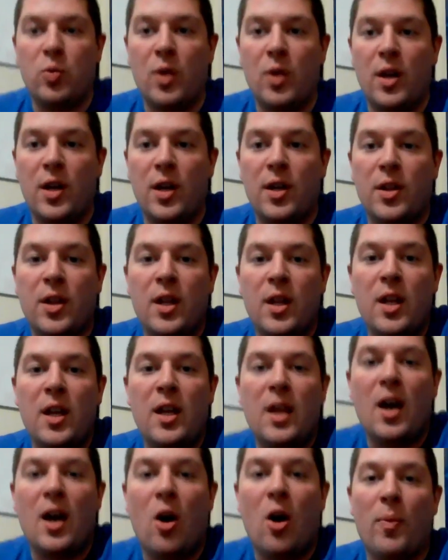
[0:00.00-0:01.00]
with,
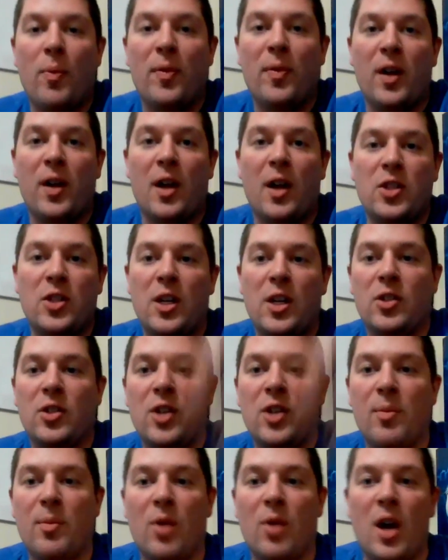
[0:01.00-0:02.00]
hopefully I say his
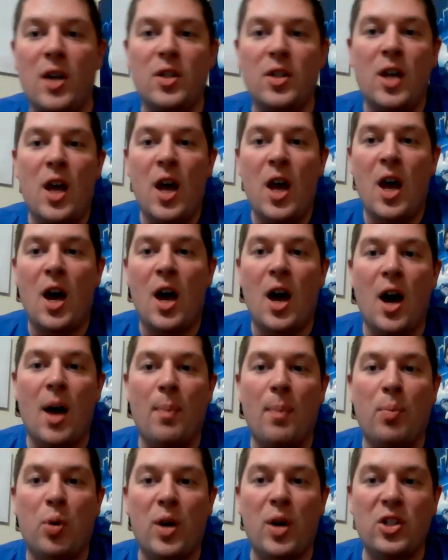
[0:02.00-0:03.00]
name right,
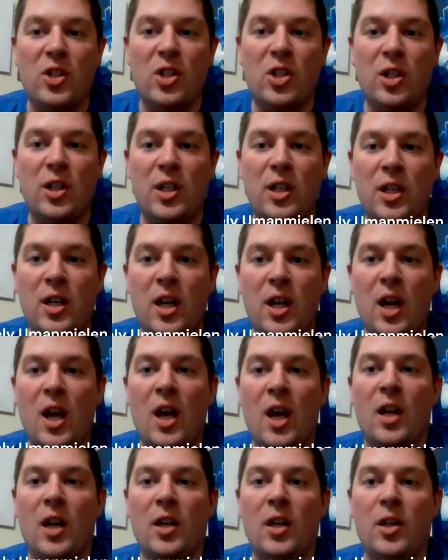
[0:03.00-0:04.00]
Princely
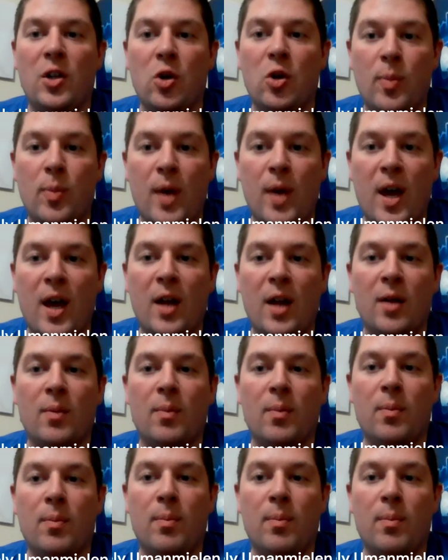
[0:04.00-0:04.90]
Umanmielen,